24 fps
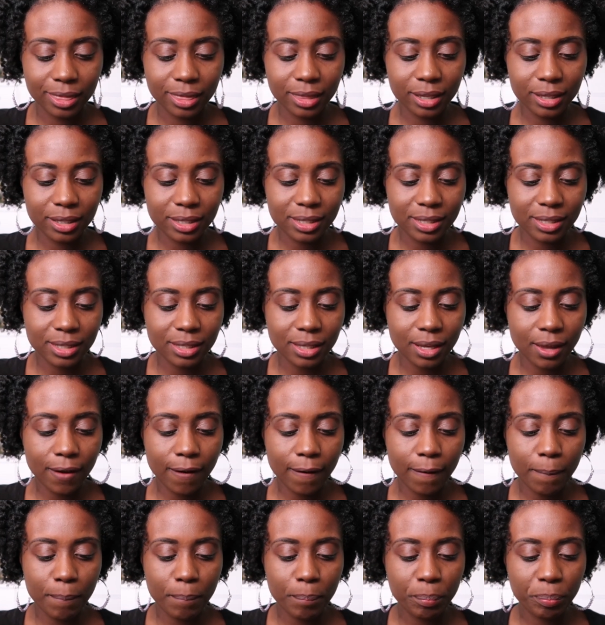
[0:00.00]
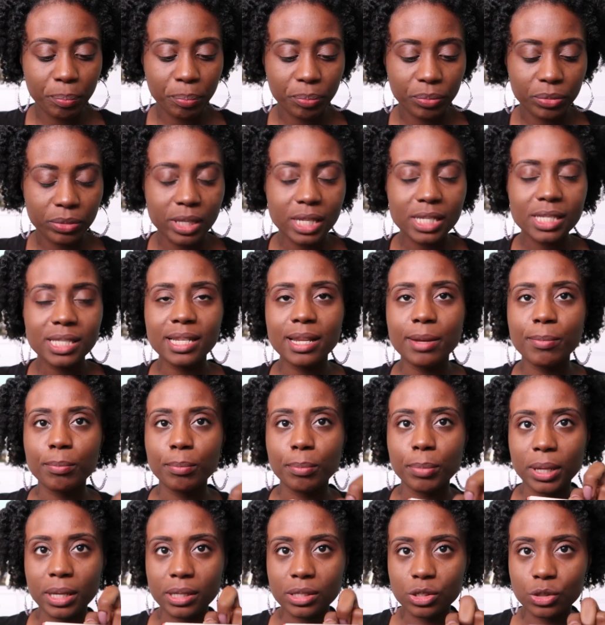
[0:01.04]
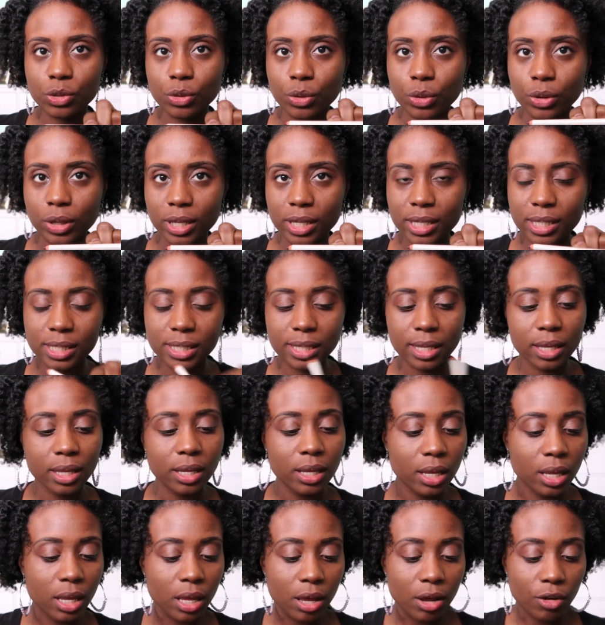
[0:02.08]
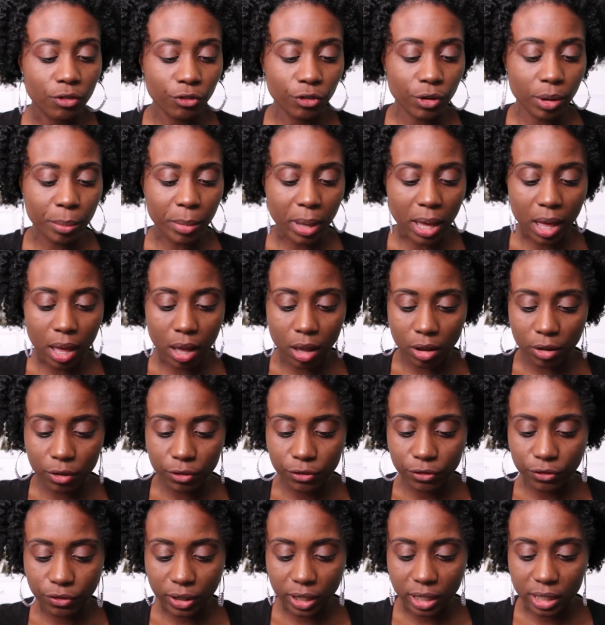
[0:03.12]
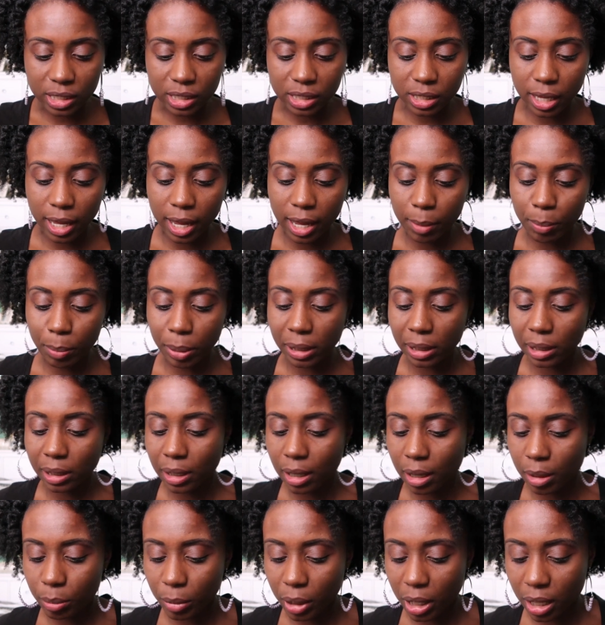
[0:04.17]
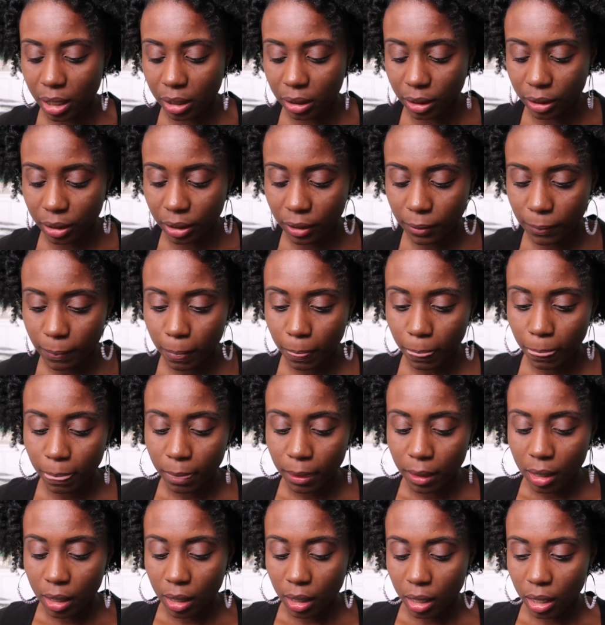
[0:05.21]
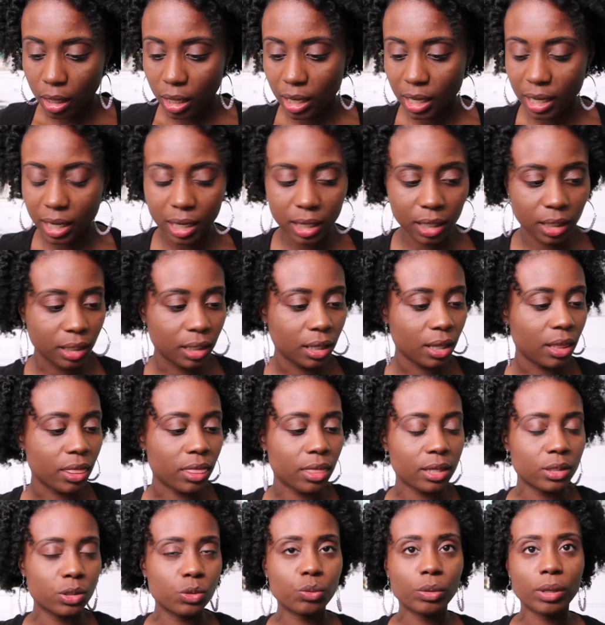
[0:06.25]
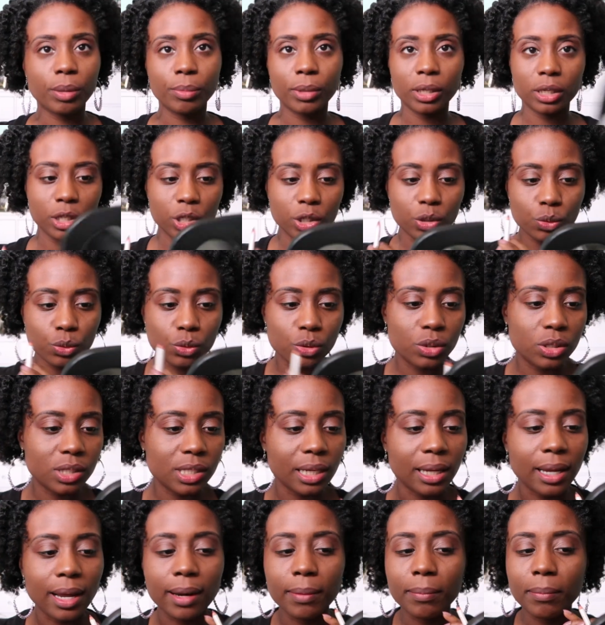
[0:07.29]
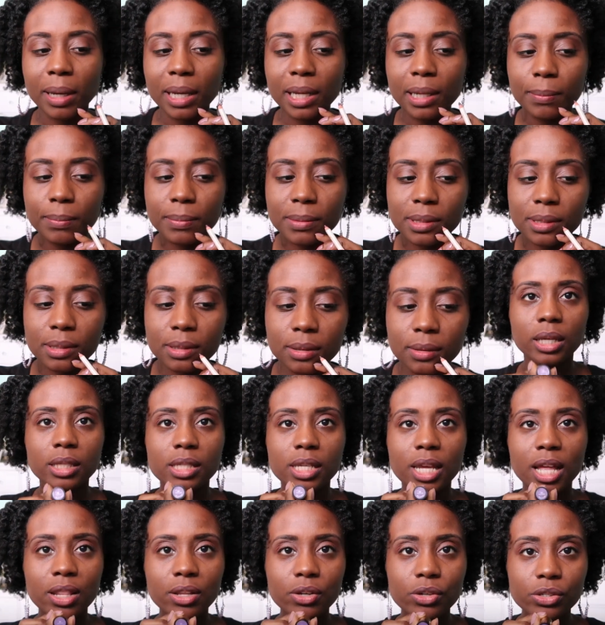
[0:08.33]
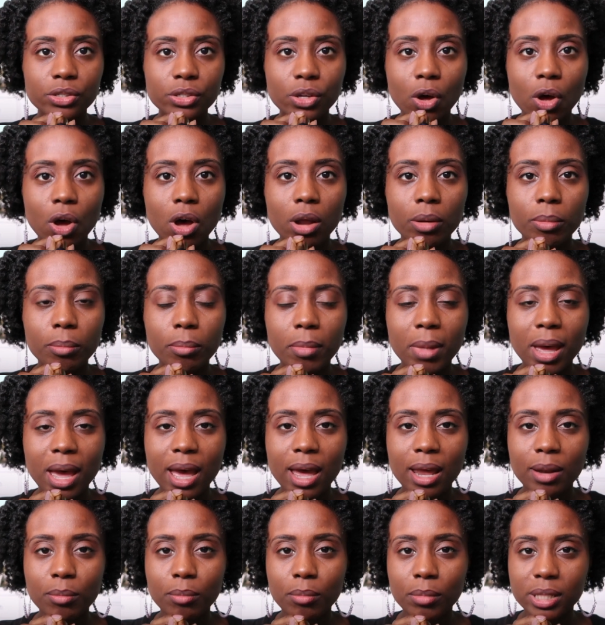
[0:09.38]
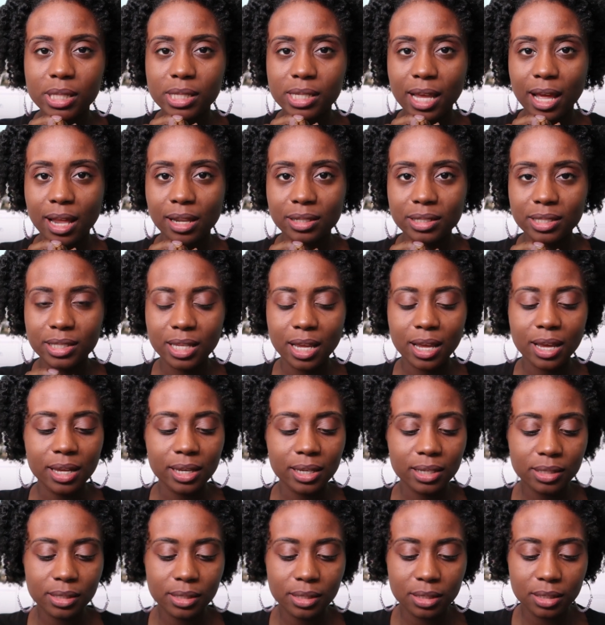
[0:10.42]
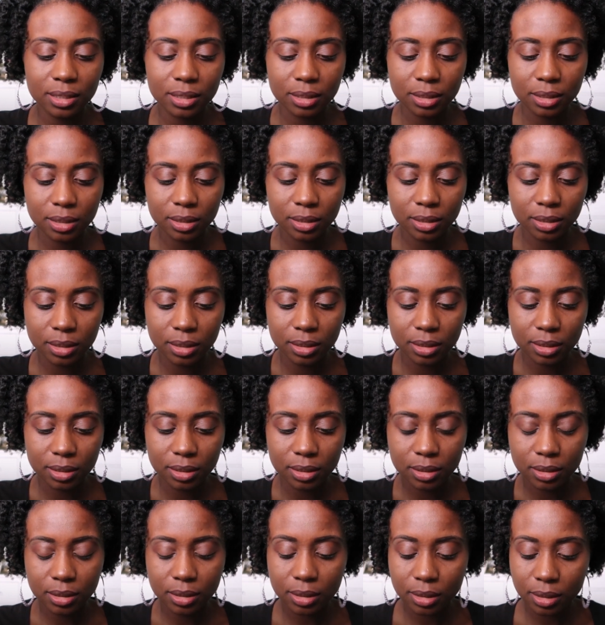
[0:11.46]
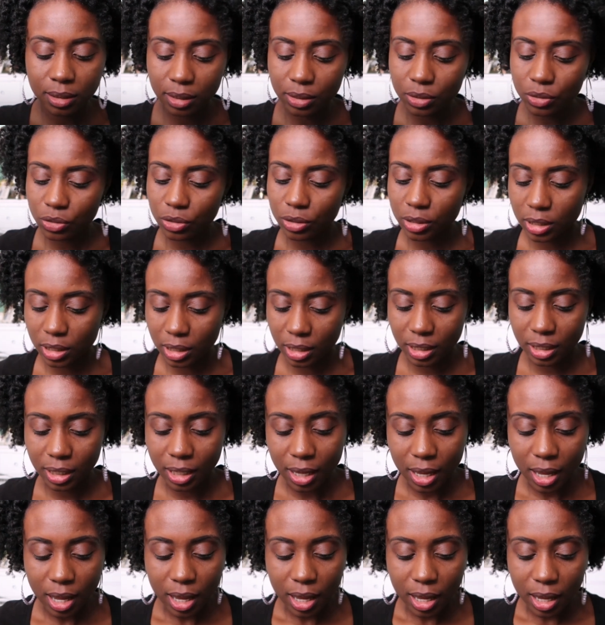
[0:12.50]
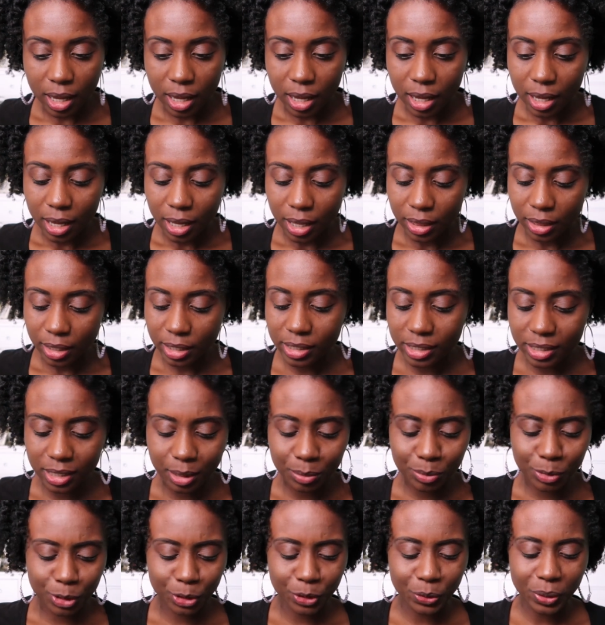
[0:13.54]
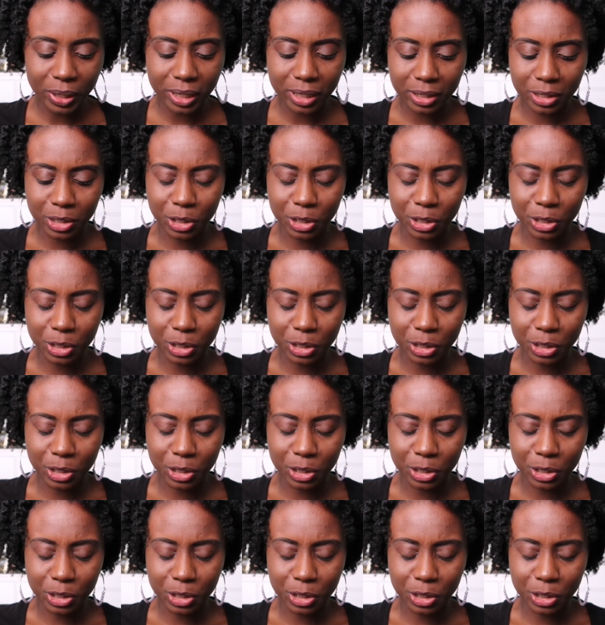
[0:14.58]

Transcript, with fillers: this um this lip pencil is from elf it's a plum color and that's what i'm gonna use to line my lips next color is called mad metallicized interesting these names are quite